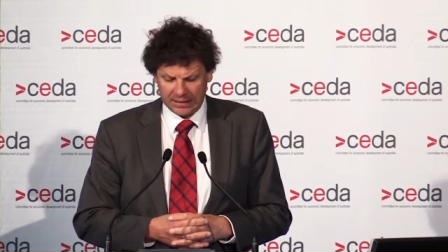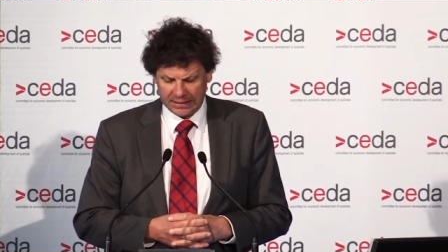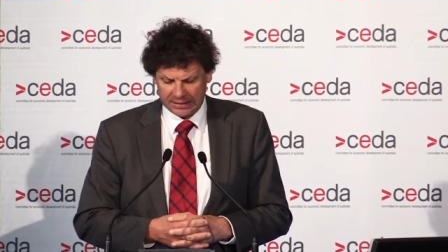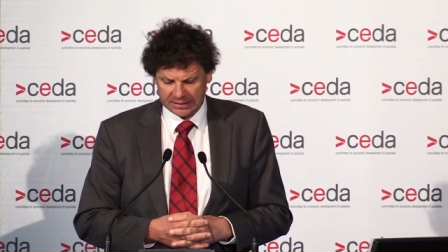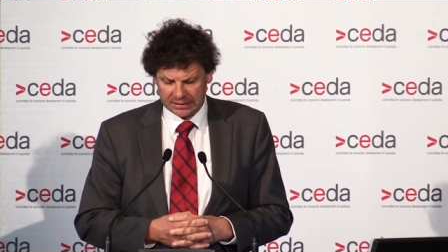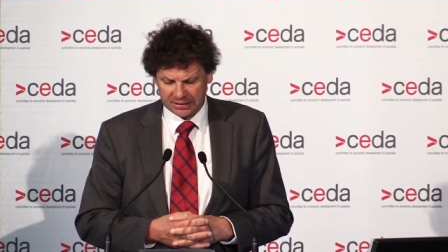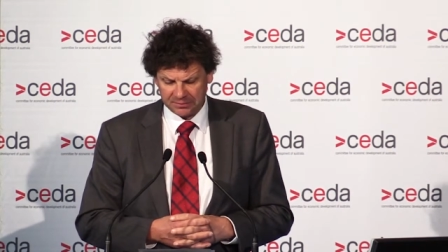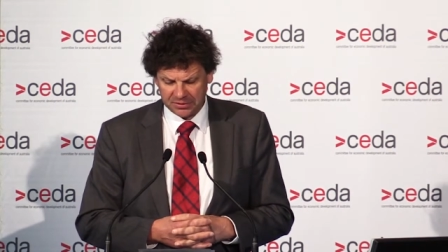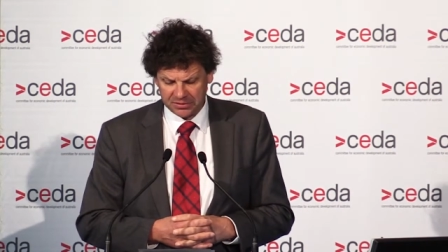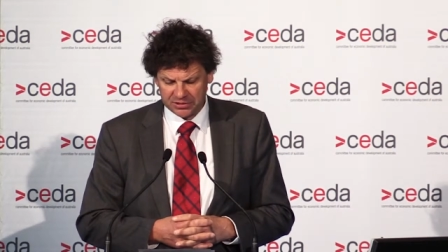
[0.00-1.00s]

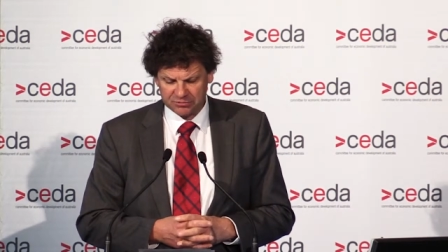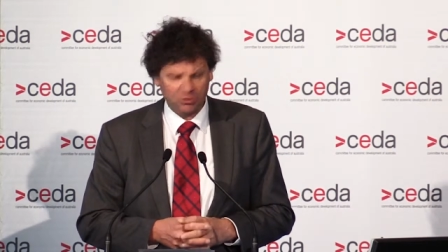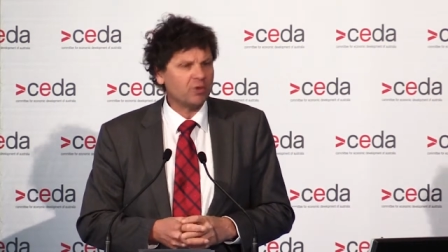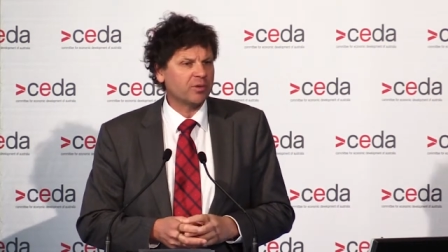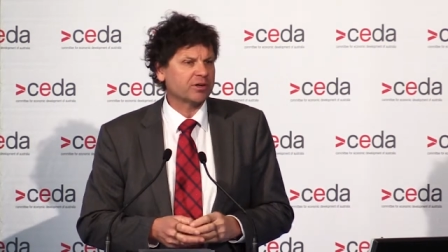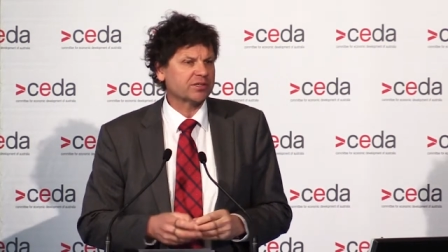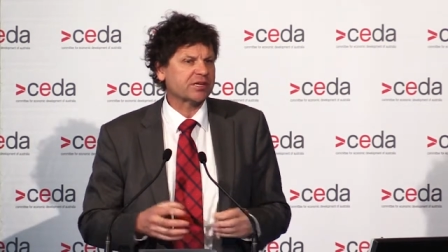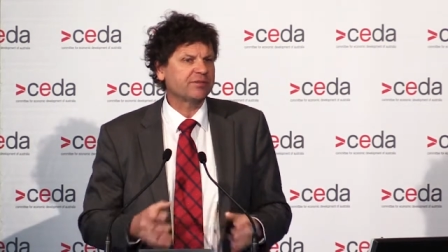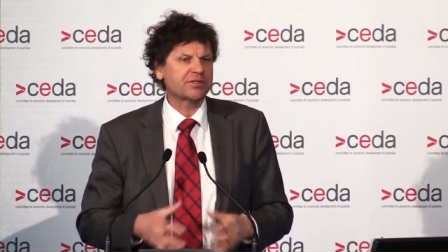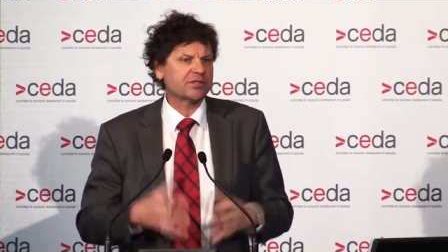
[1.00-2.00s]
And these role
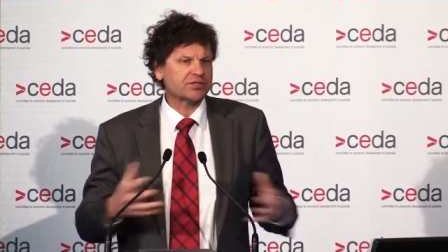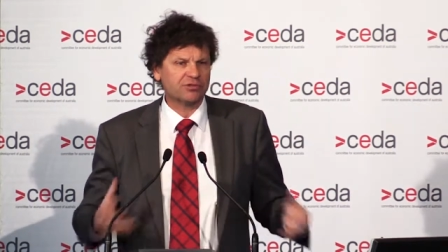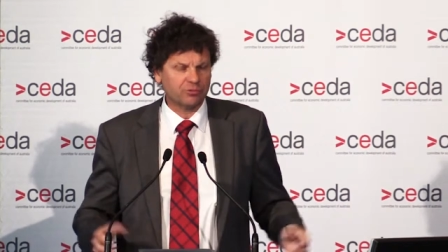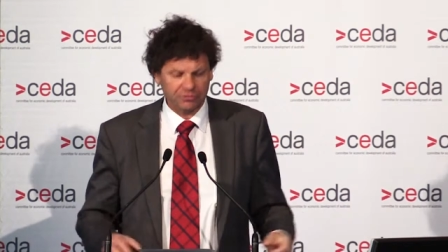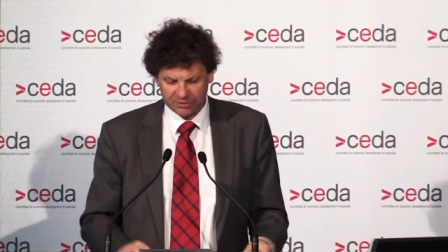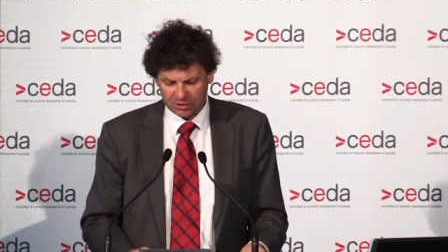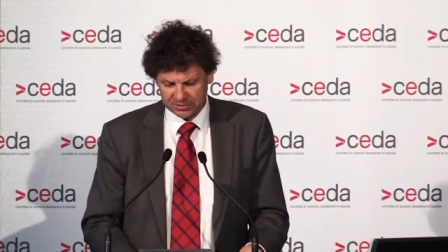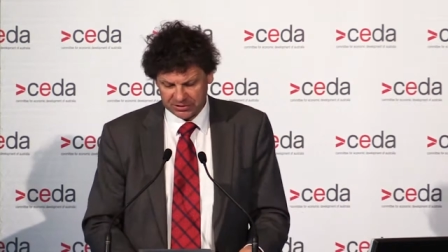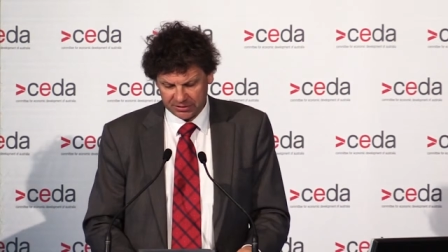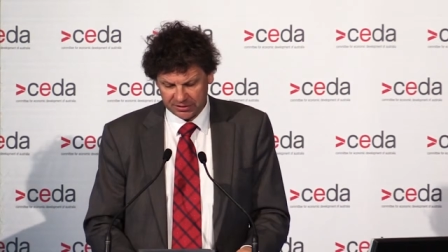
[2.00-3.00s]
models have this extraordinary
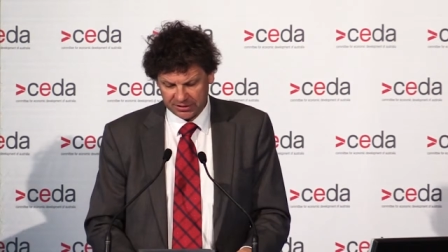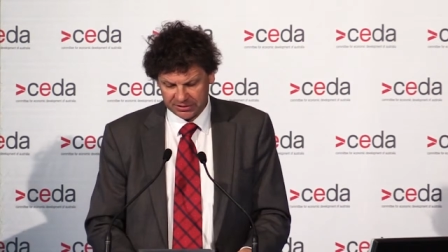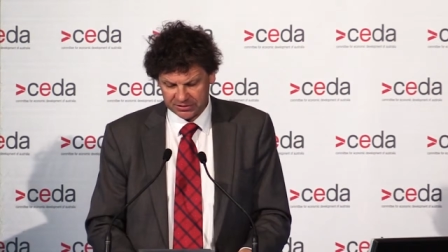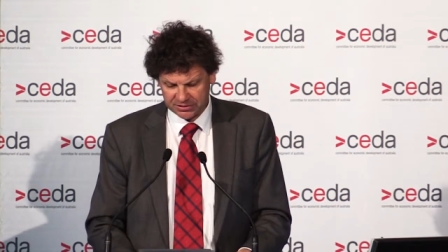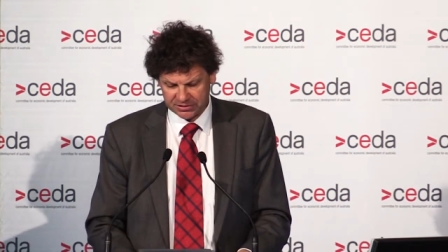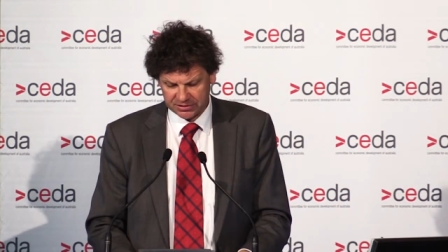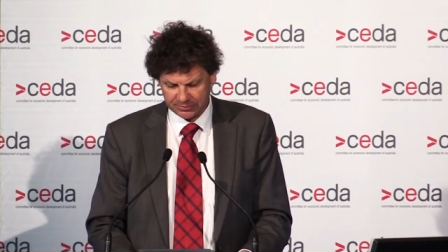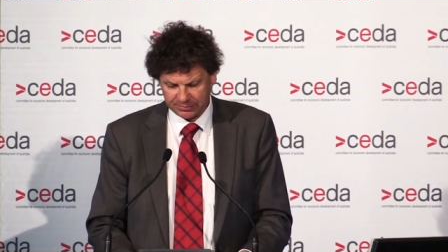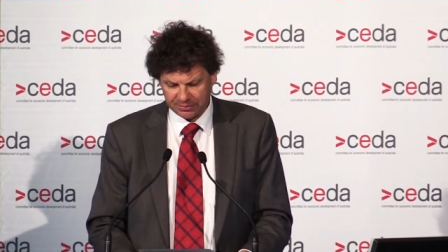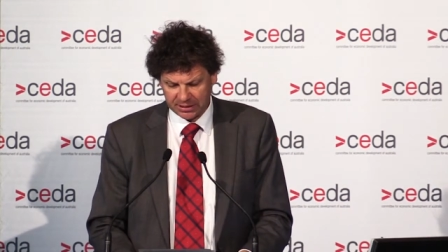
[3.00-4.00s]
opportunity to just
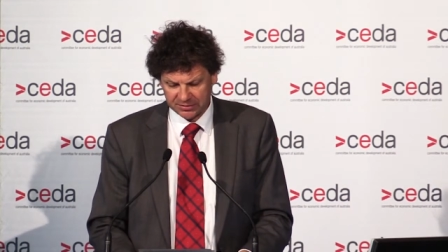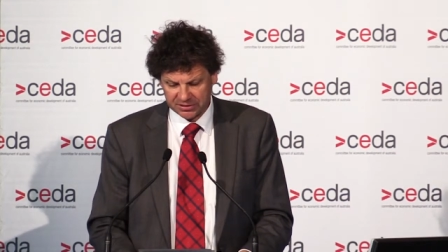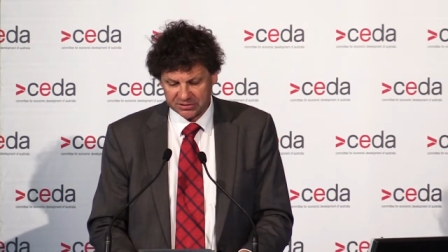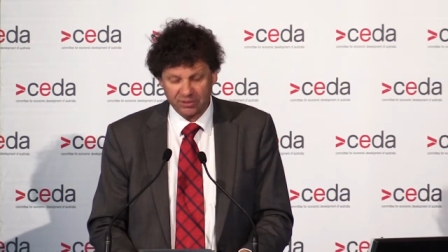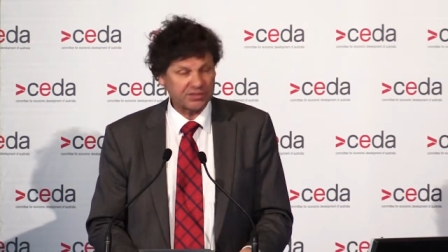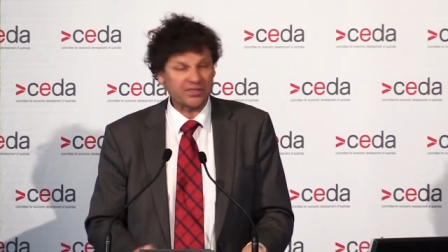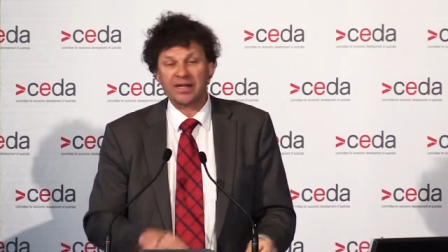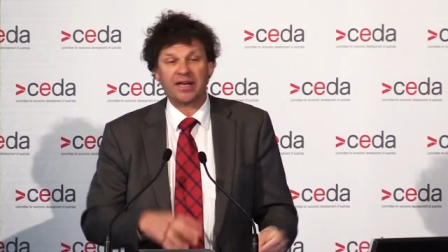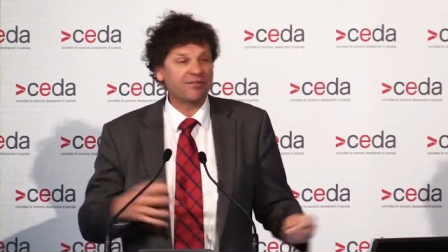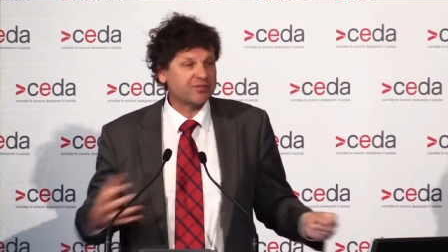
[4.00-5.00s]
to impart this knowledge.
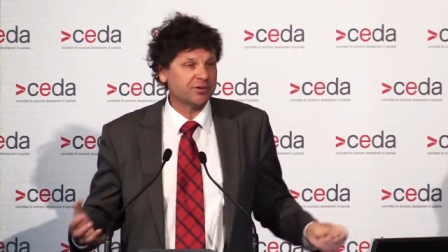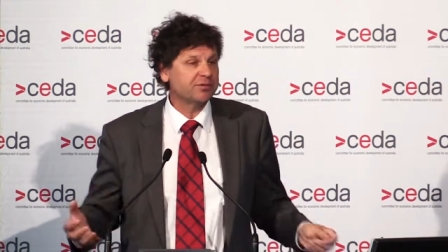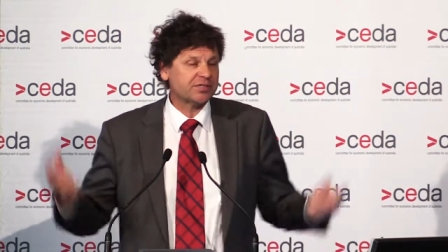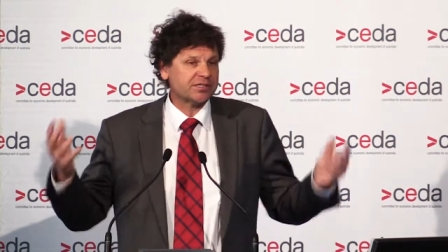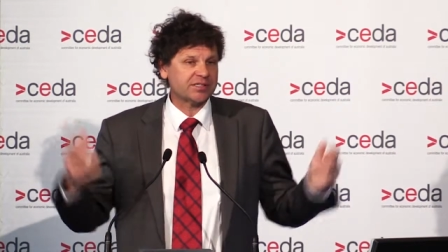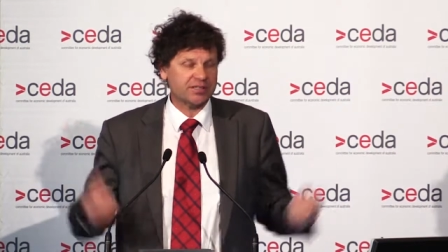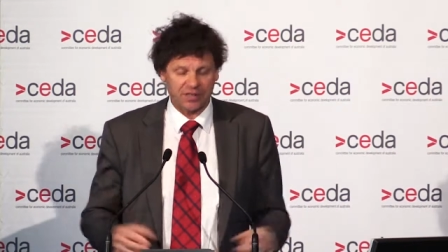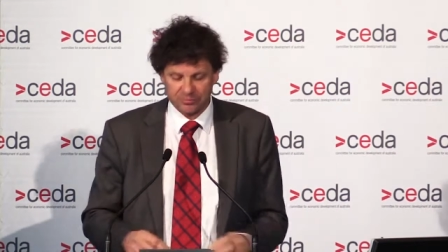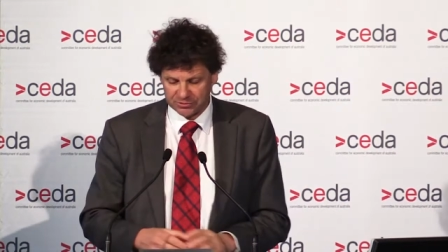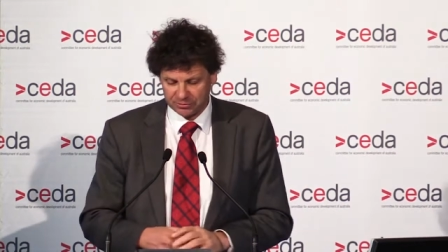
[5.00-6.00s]
They have to, just as
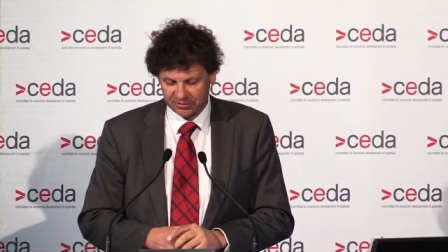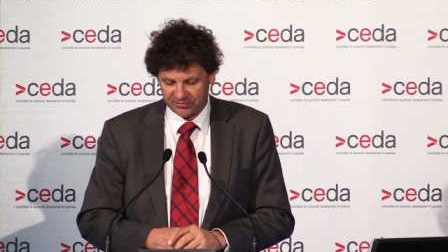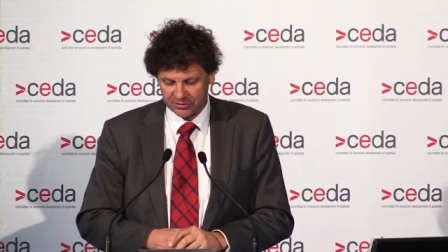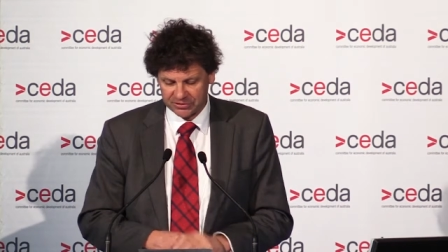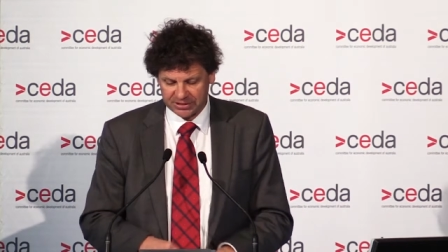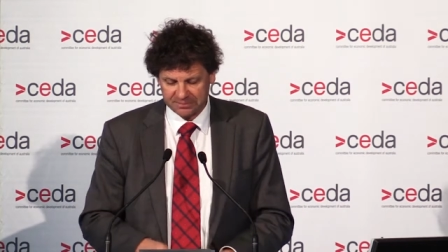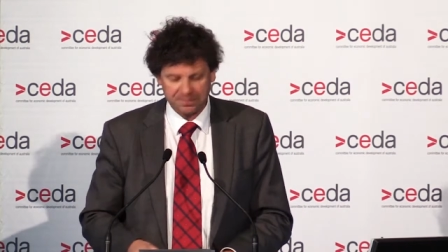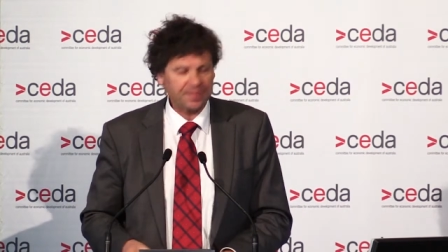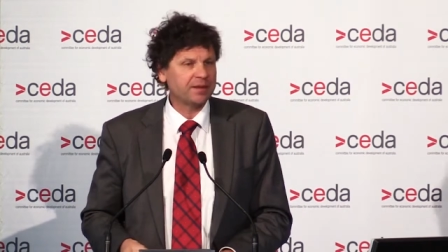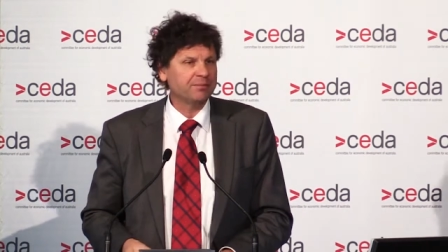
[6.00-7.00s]
I was with First
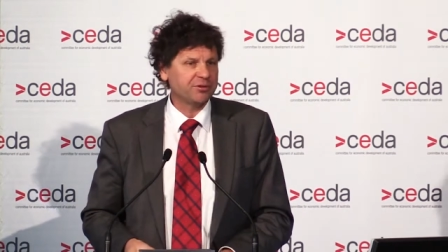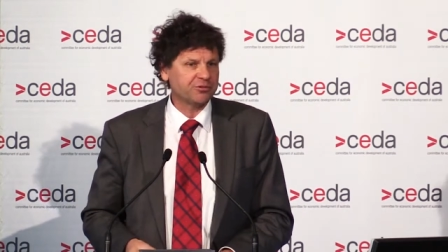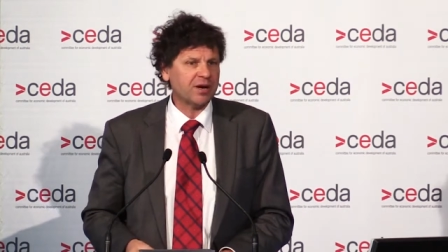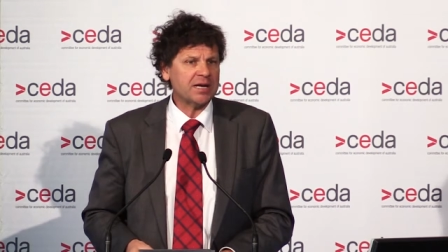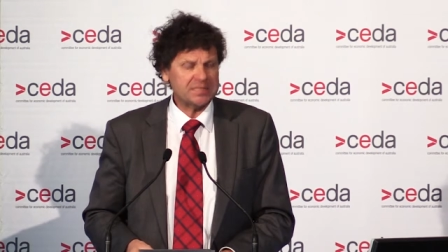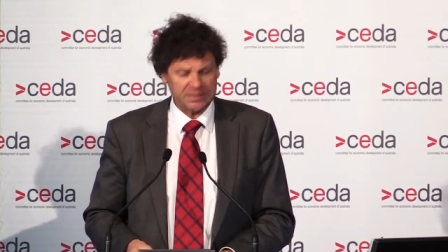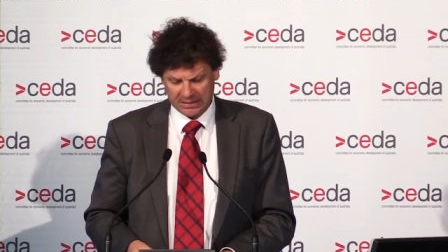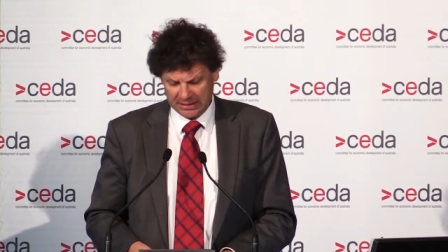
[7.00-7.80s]
Step, be trained,